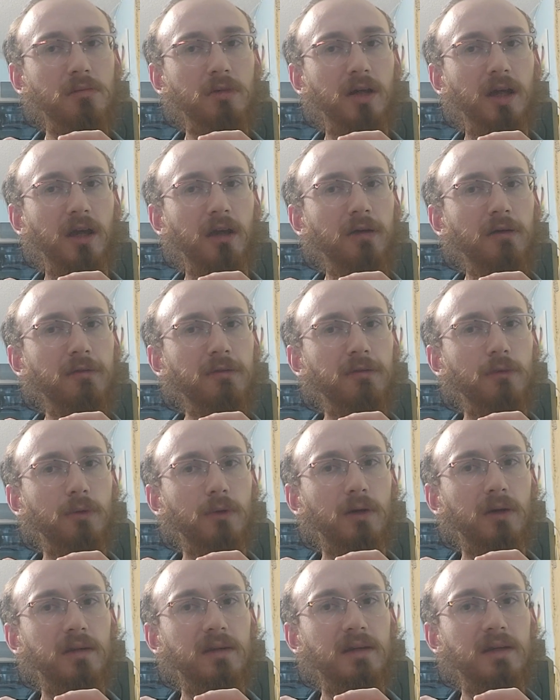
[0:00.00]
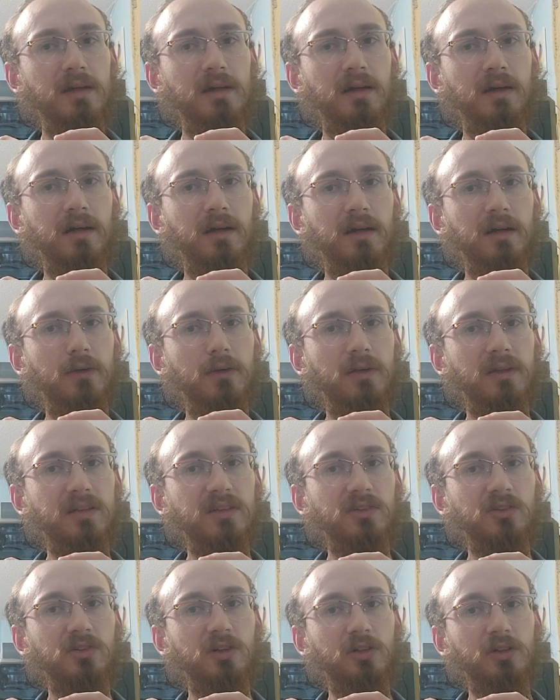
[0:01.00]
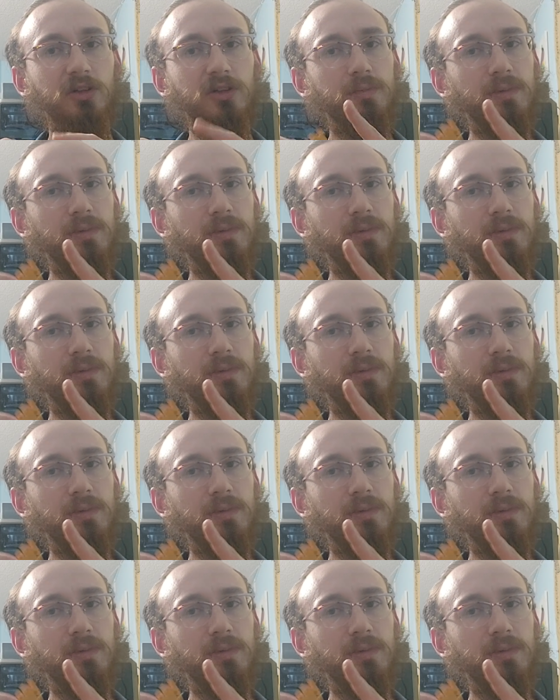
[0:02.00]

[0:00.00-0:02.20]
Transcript: care for the units and structures,